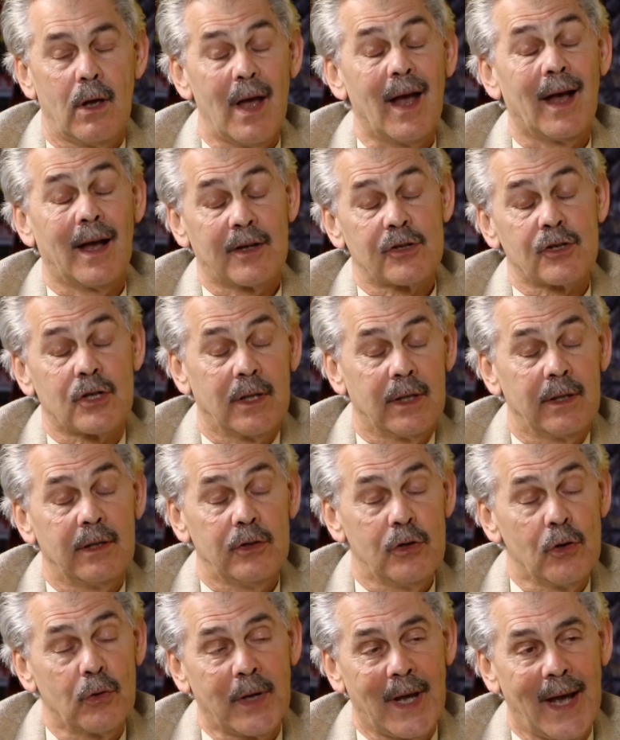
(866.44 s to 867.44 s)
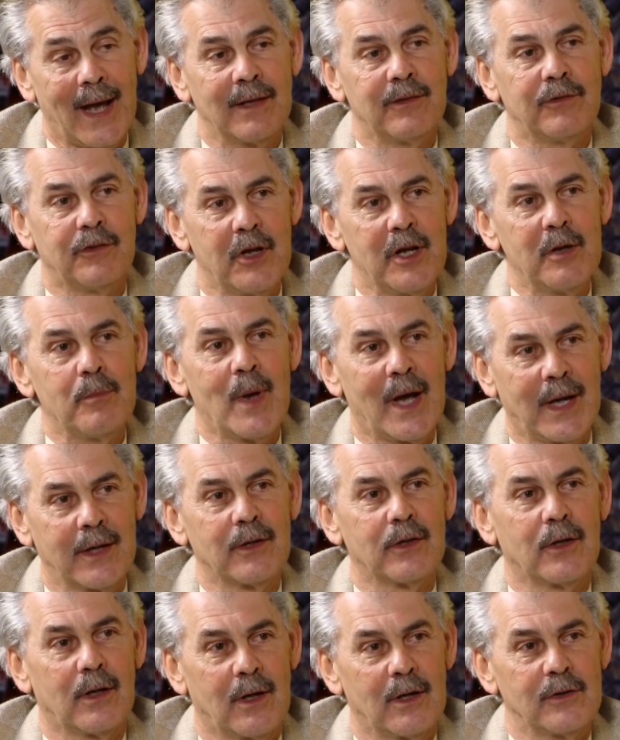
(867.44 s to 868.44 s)
actually, you can
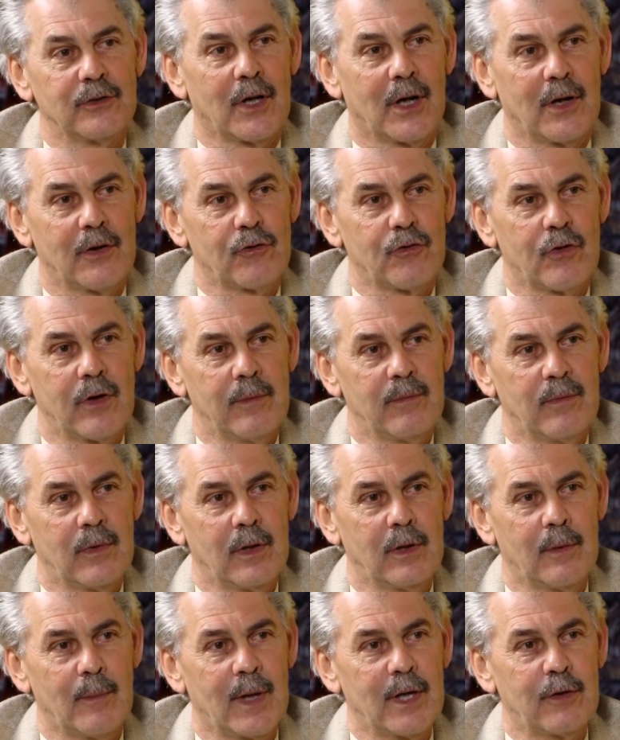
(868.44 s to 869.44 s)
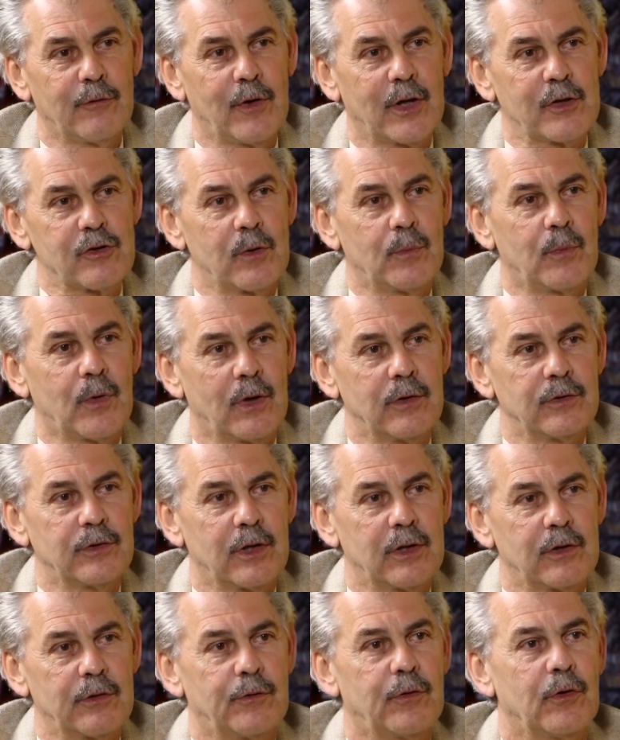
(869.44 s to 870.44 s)
demechanize iStream. The manufacturing
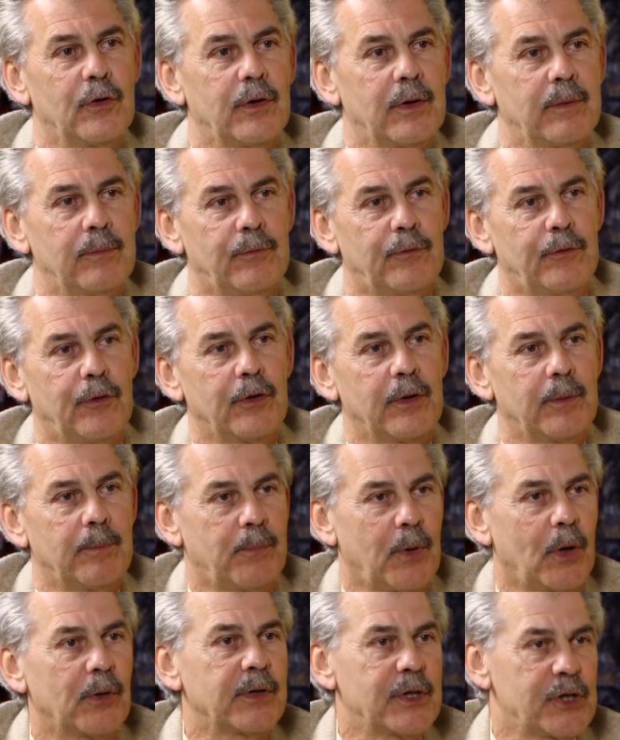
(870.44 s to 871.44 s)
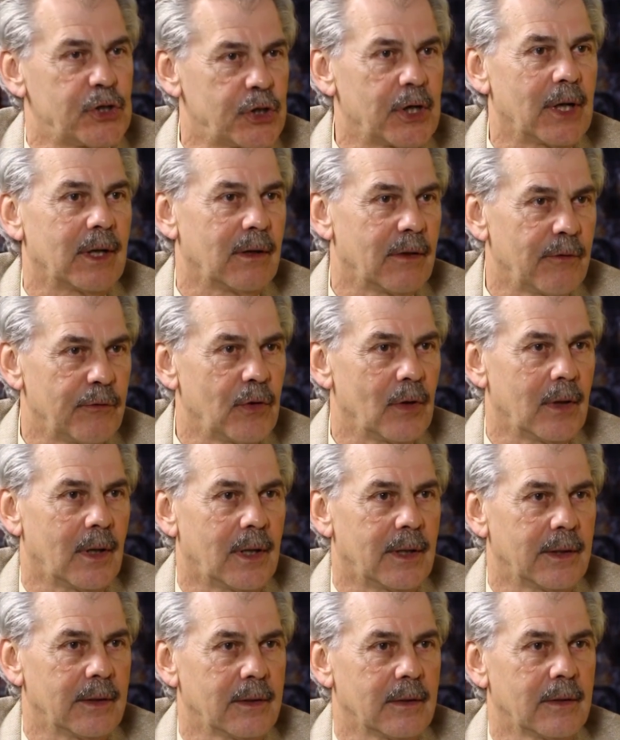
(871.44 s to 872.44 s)
process for the body shell, if you
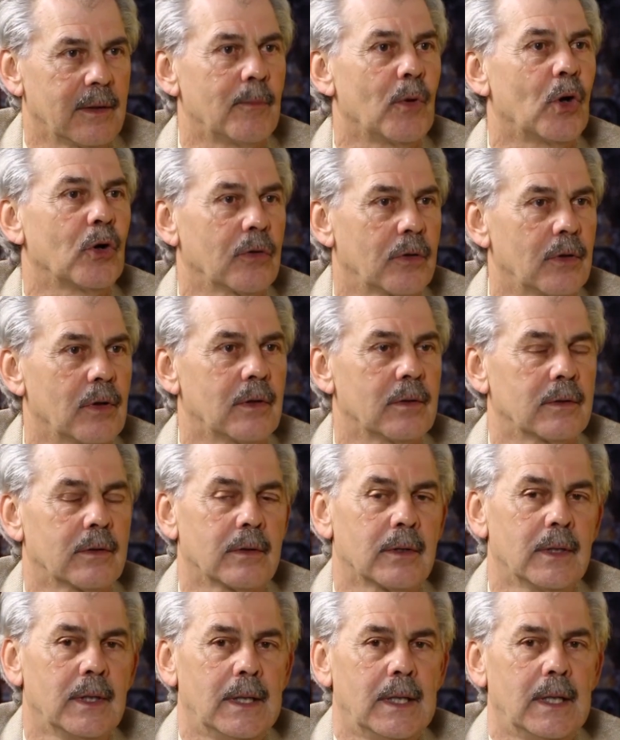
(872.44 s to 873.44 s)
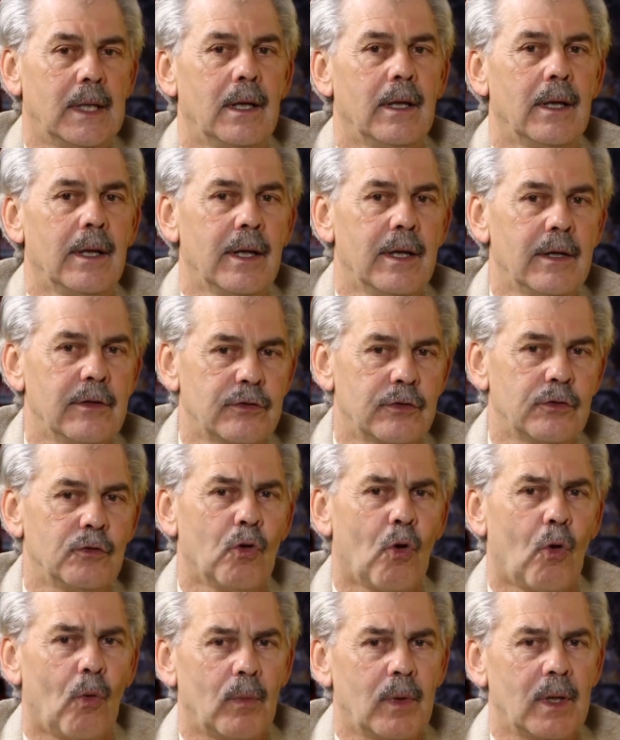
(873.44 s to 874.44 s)
like, the monocoque, is
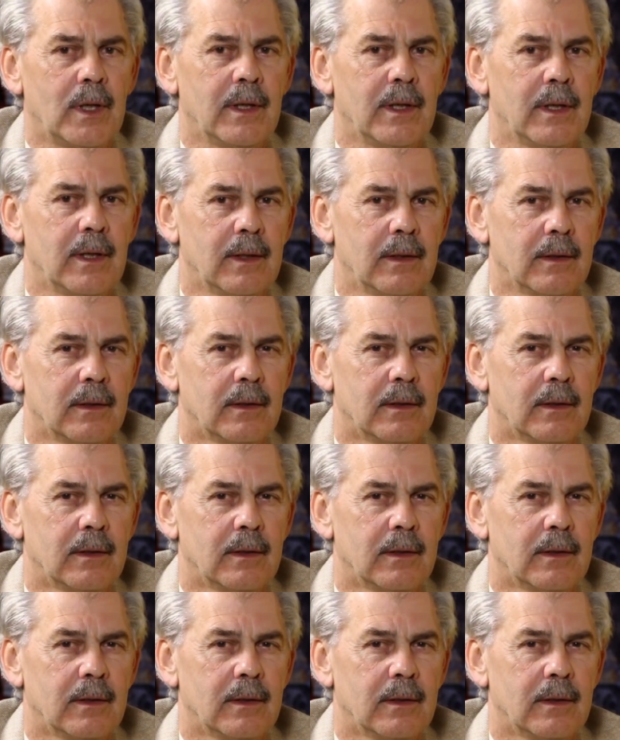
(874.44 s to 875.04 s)
normally